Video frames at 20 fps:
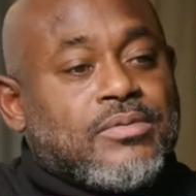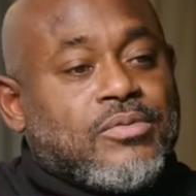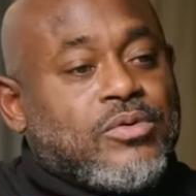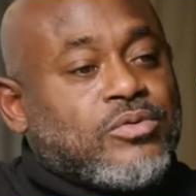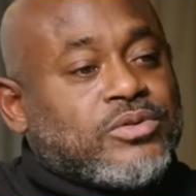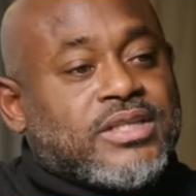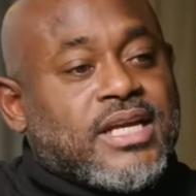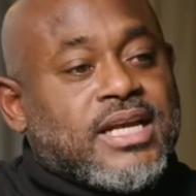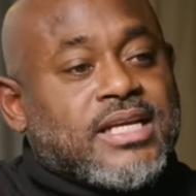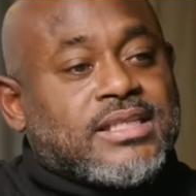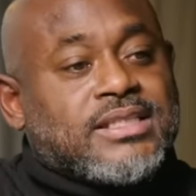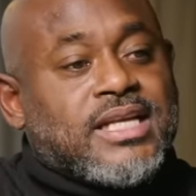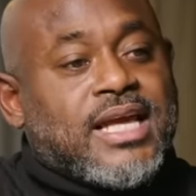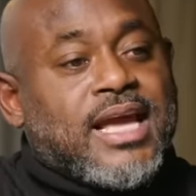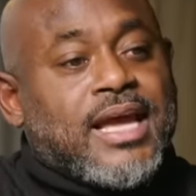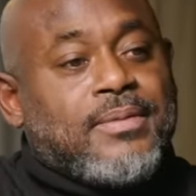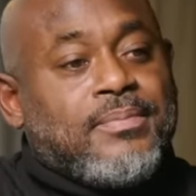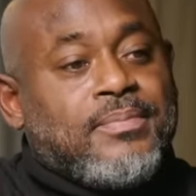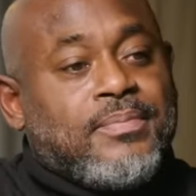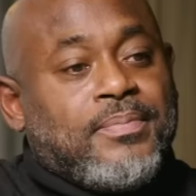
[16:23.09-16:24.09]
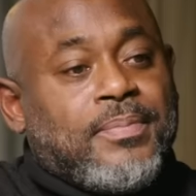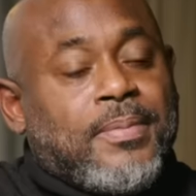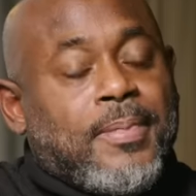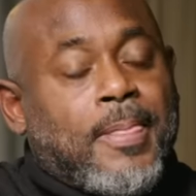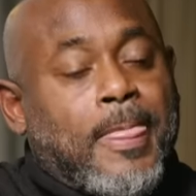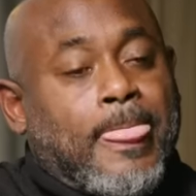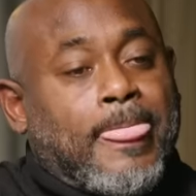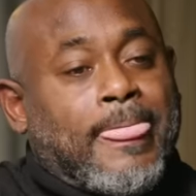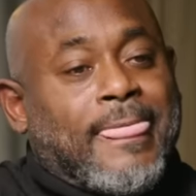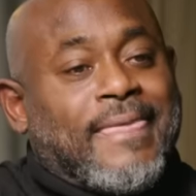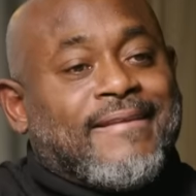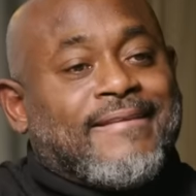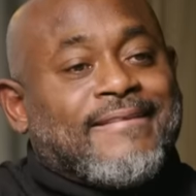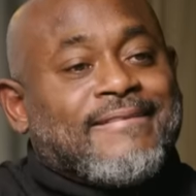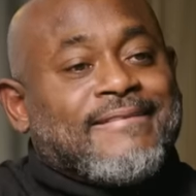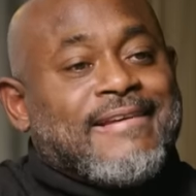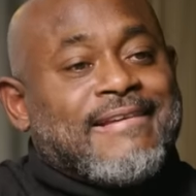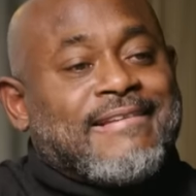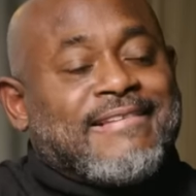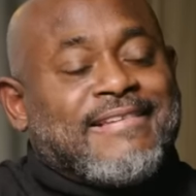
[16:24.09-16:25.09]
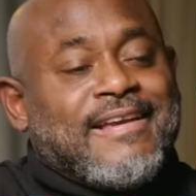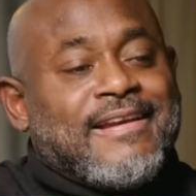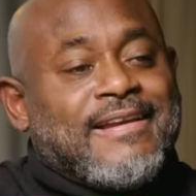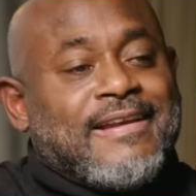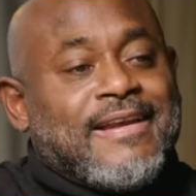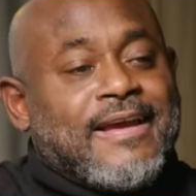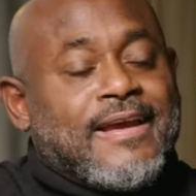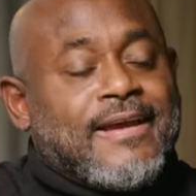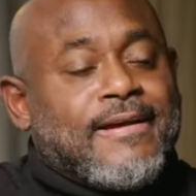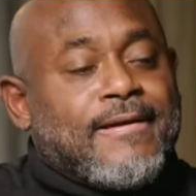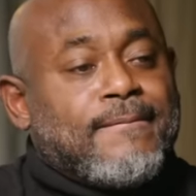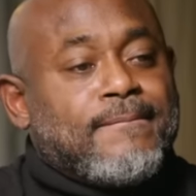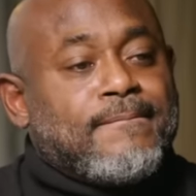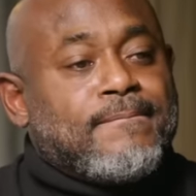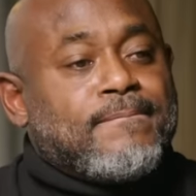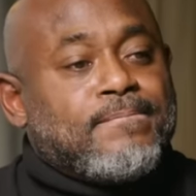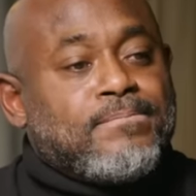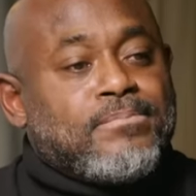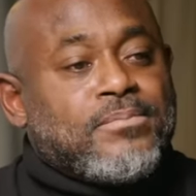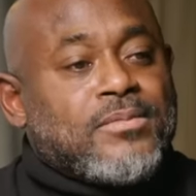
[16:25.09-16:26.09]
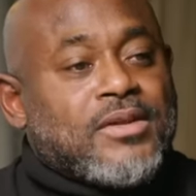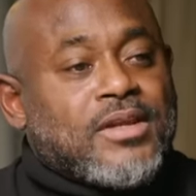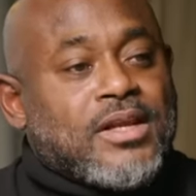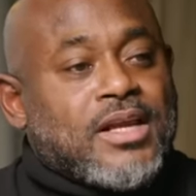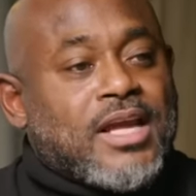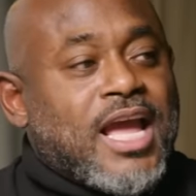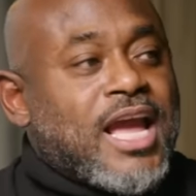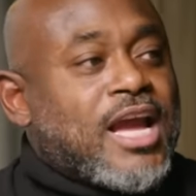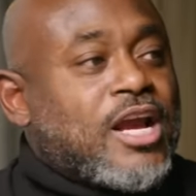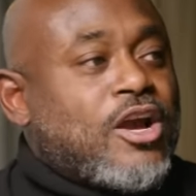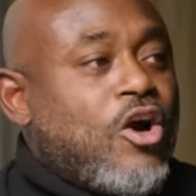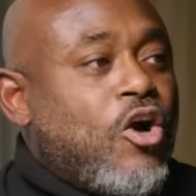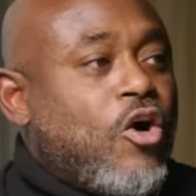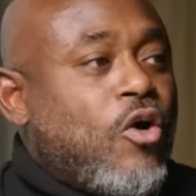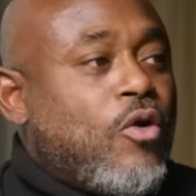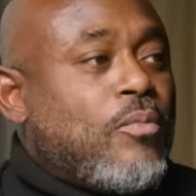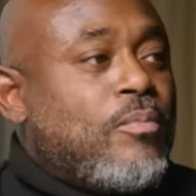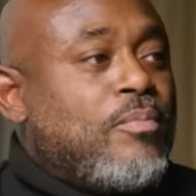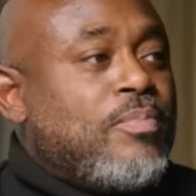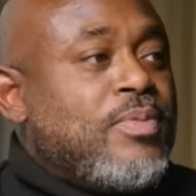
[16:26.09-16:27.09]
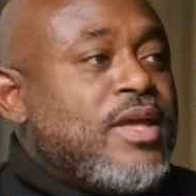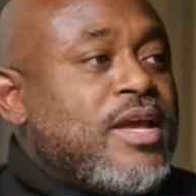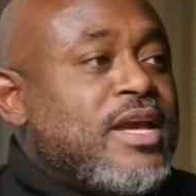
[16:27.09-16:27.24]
won't say his name, is sitting there and Cole